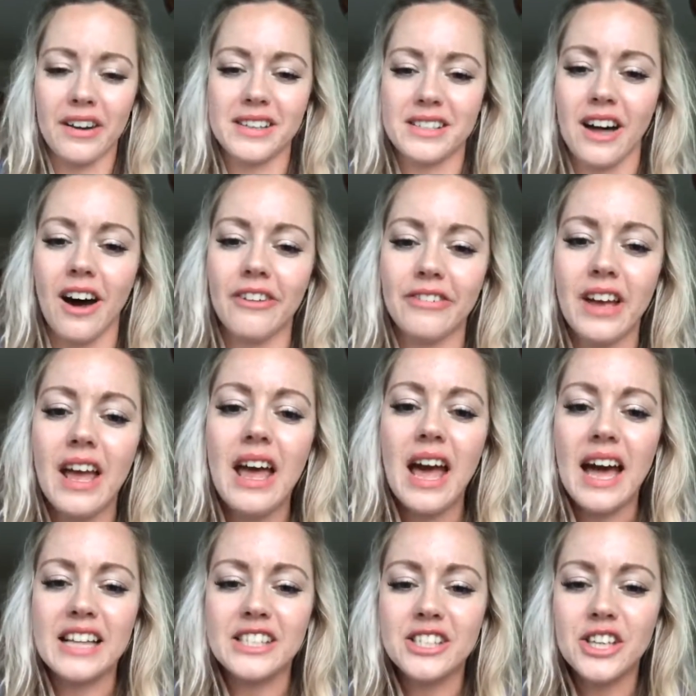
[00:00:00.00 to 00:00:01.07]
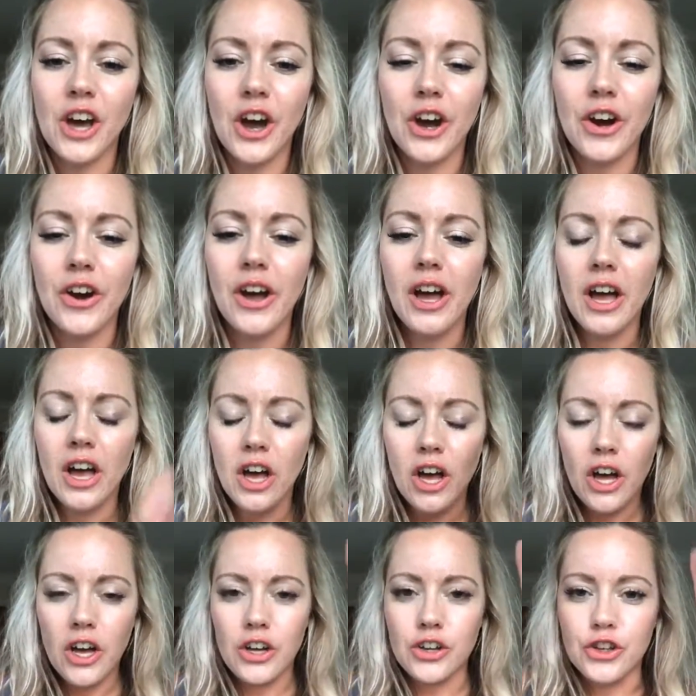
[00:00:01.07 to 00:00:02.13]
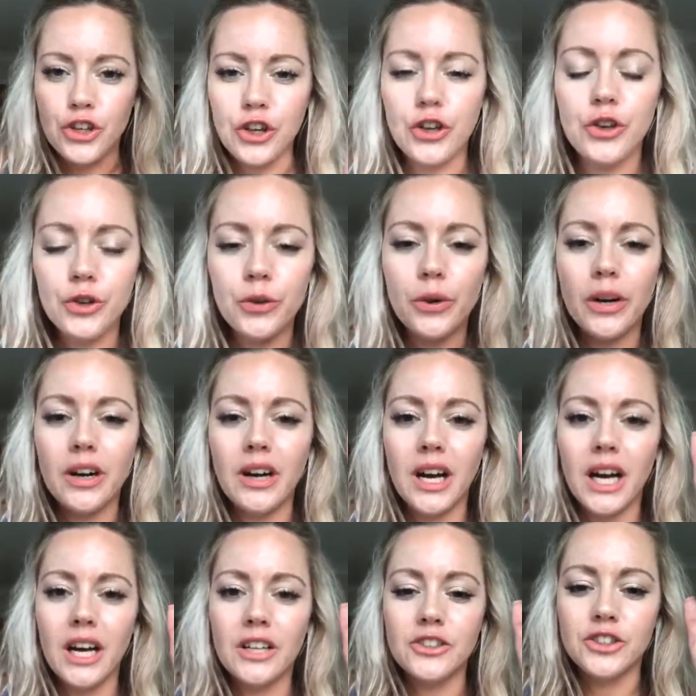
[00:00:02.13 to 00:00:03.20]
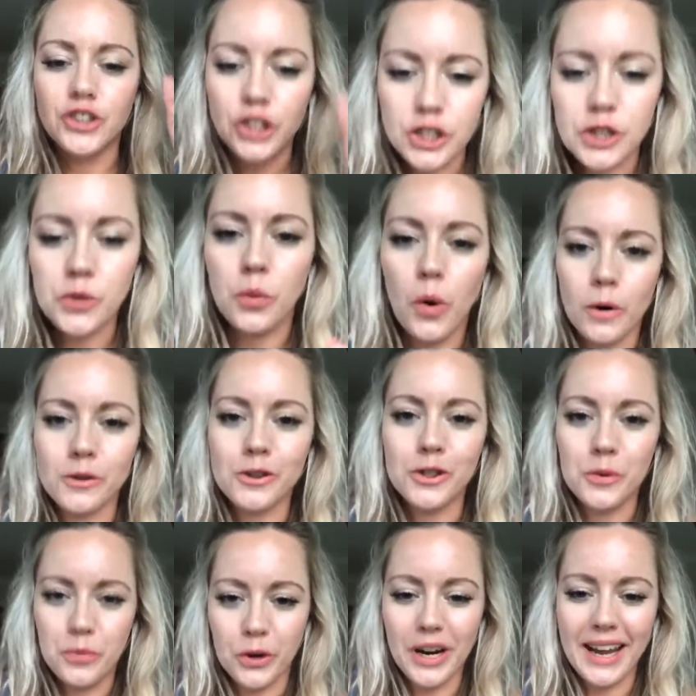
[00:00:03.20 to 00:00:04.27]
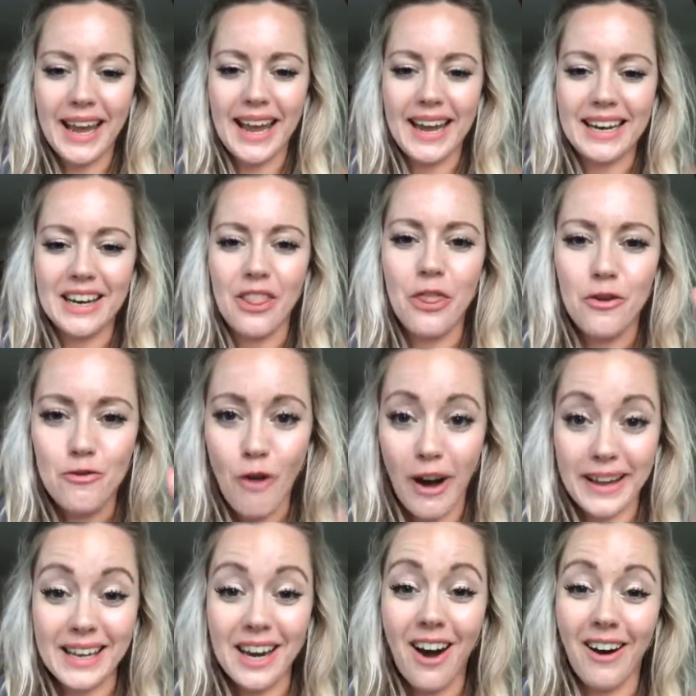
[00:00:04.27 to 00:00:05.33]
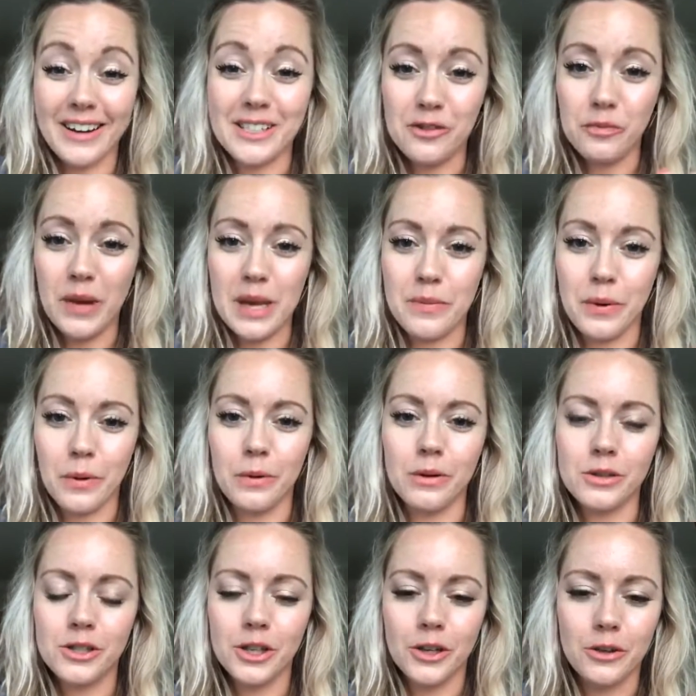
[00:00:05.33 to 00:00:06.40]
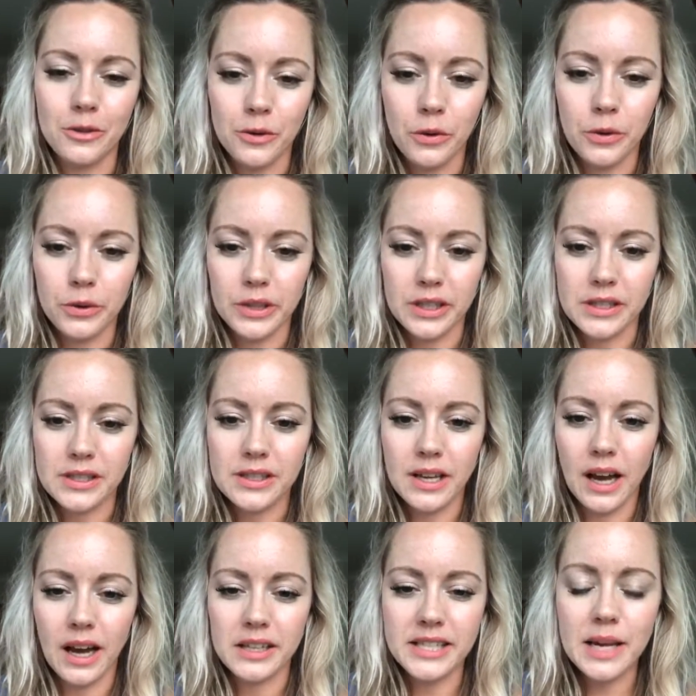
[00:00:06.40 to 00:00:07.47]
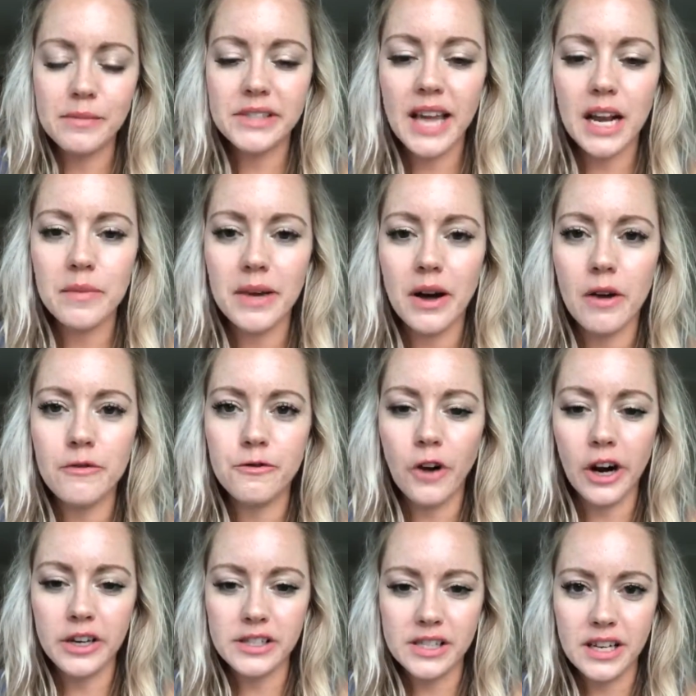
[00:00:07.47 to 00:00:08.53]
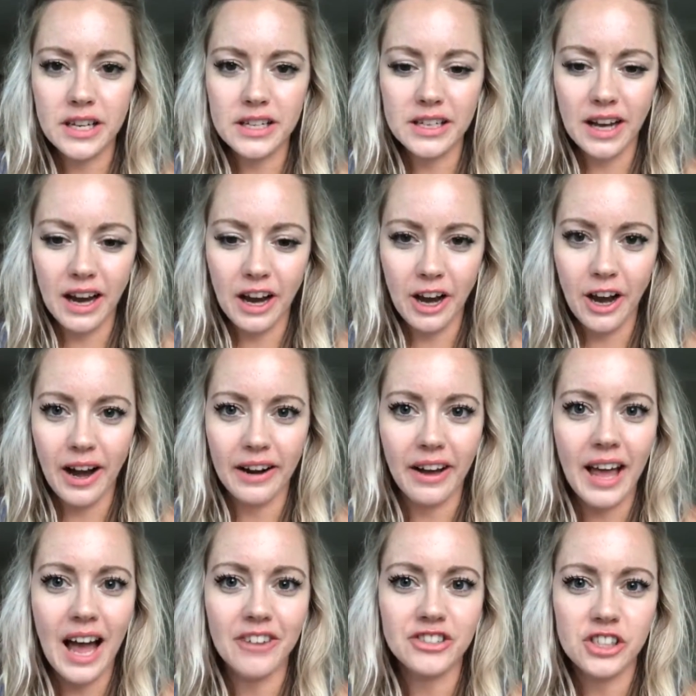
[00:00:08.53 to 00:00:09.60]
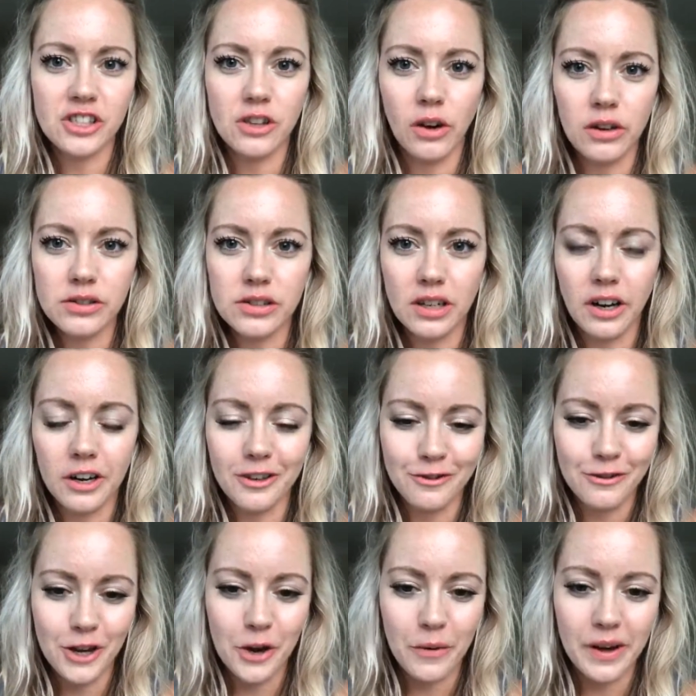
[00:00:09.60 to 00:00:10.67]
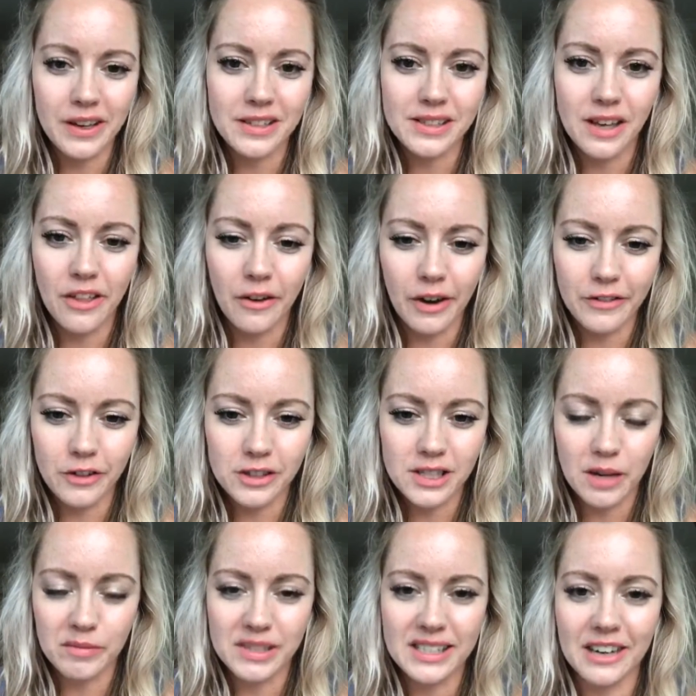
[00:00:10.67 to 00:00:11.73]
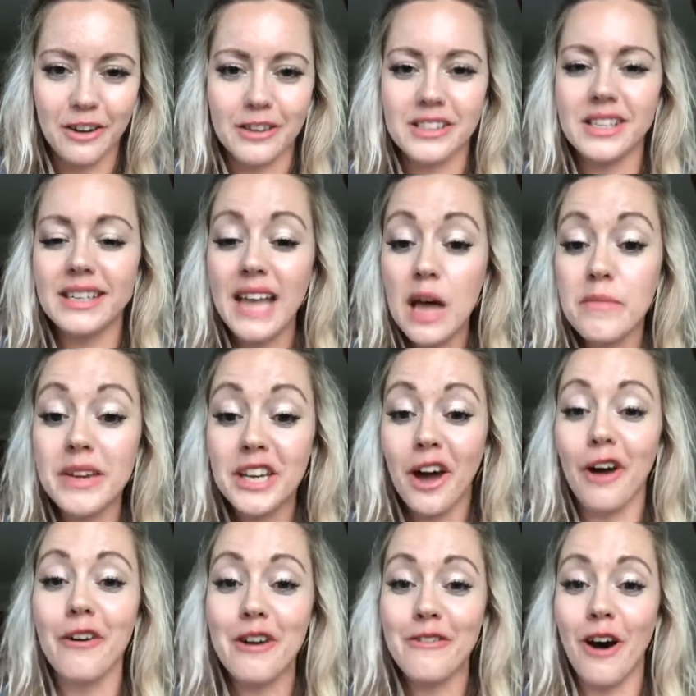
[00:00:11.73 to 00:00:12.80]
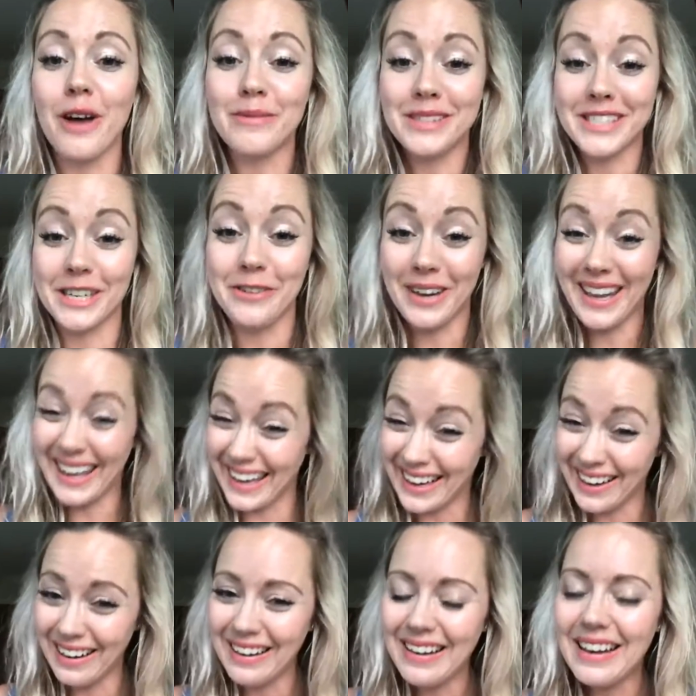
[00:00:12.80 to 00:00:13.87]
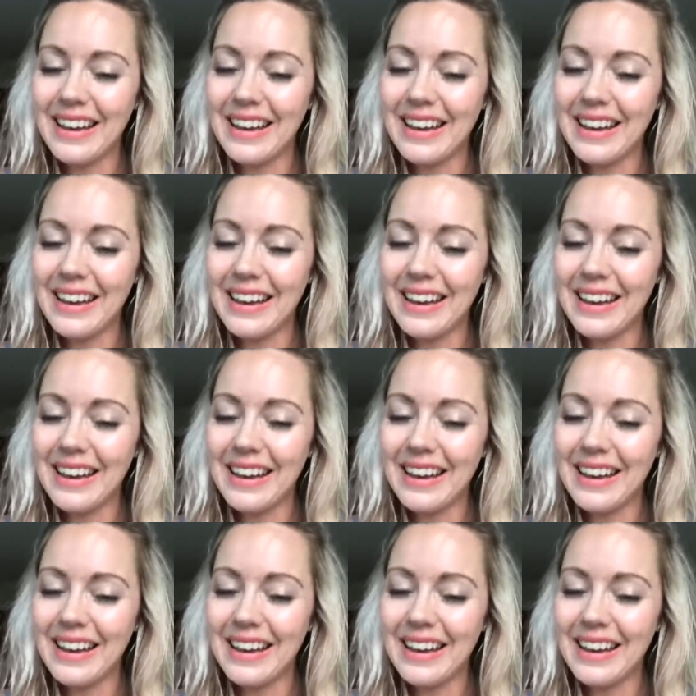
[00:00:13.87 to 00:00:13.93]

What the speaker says: of stuff. And so you just want to bring in the right kind of people to your audience. Tim's telling me I'm frozen and I have just lost a load of viewers, although I've got some still on. So let me know if I'm still here.